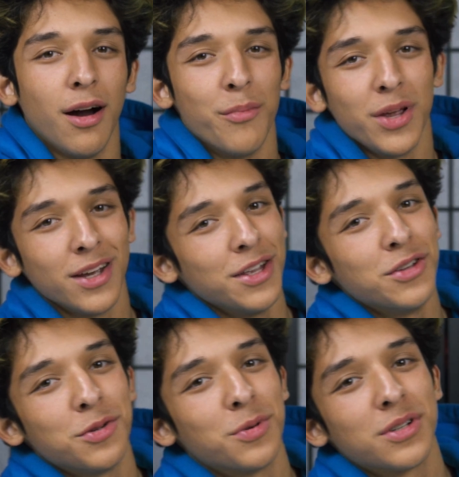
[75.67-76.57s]
Being a
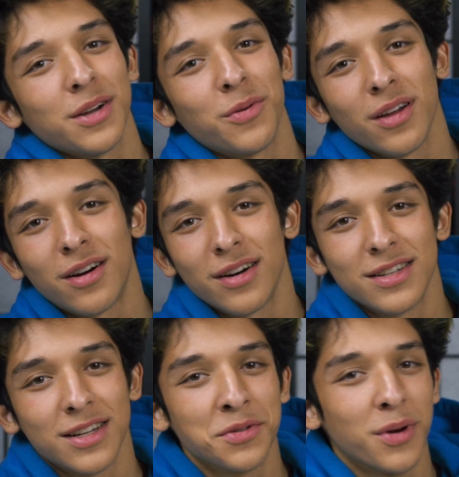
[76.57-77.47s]
YouTuber is one of the
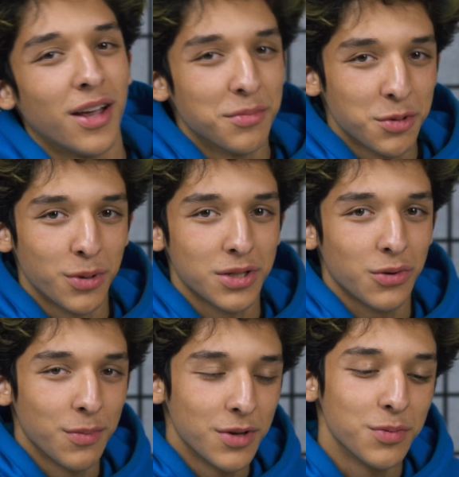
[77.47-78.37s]
hardest things when it comes to
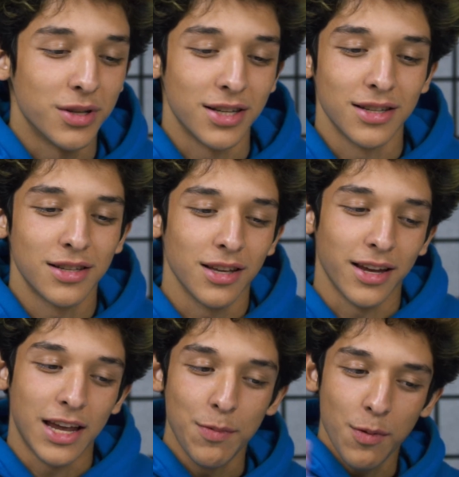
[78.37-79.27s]
personal image, but to
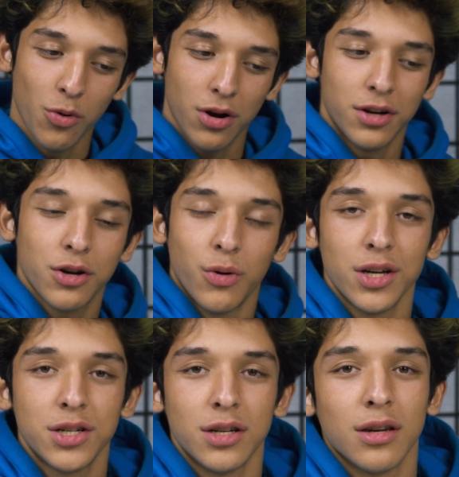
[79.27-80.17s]
keep it more on your
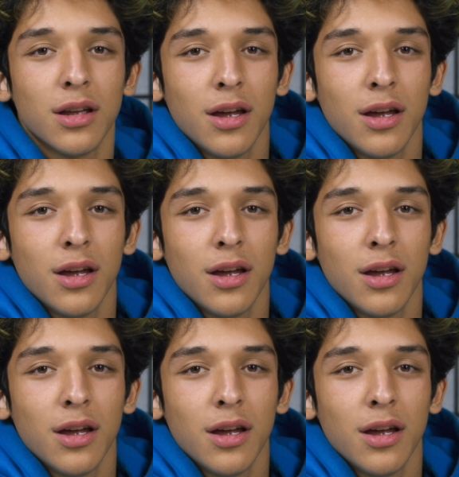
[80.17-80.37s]
question,